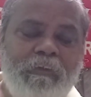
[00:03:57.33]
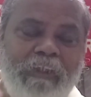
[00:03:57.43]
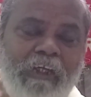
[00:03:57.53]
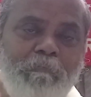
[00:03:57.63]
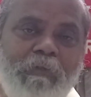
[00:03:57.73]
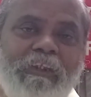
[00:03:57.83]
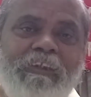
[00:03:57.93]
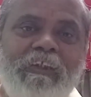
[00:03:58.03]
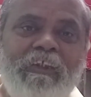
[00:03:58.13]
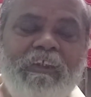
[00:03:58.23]
that
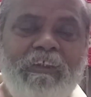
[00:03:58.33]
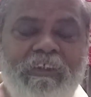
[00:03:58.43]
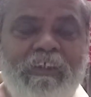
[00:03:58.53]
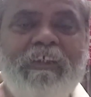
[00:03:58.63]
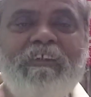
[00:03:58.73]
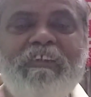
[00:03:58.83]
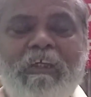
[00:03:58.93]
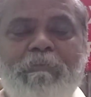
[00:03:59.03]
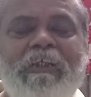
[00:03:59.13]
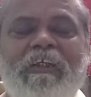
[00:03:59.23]
means here
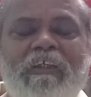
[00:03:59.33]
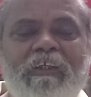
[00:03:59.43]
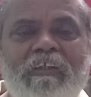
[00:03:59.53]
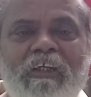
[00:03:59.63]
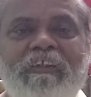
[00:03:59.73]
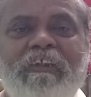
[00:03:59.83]
semiconductors,